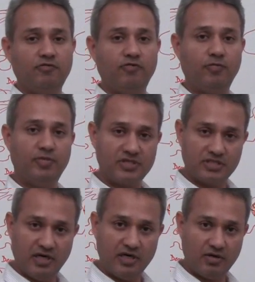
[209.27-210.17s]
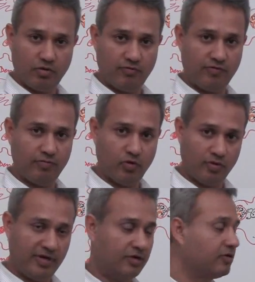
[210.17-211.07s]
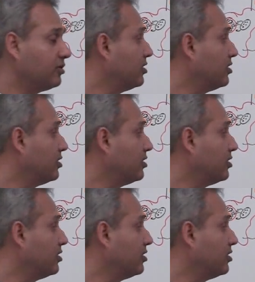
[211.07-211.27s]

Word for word: for bursa or for bone marrow.